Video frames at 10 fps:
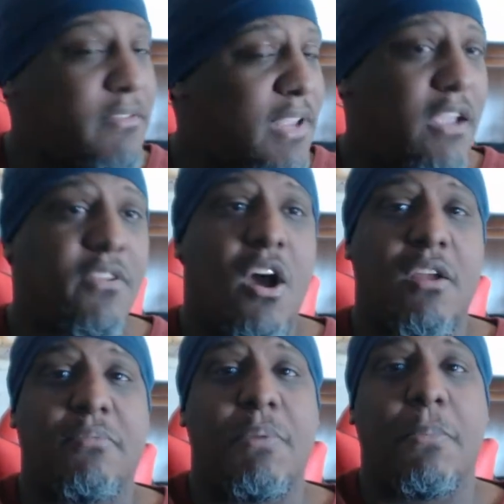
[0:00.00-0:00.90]
It's not as
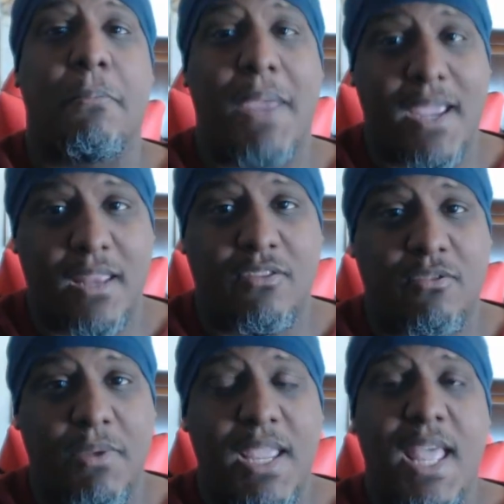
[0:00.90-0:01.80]
hard as people make it
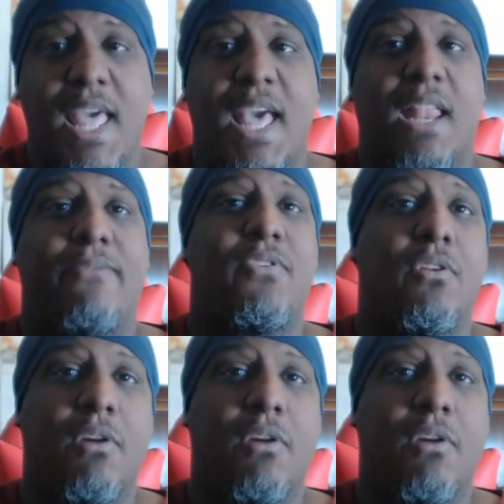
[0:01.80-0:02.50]
to be. And if you